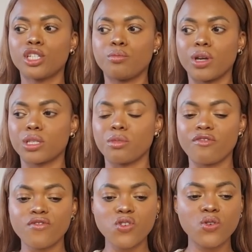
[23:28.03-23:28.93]
She brings me
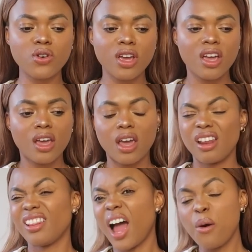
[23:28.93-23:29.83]
food,
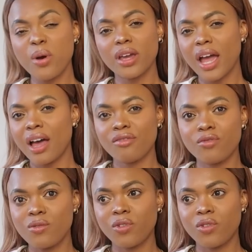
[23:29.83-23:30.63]
and that way I have food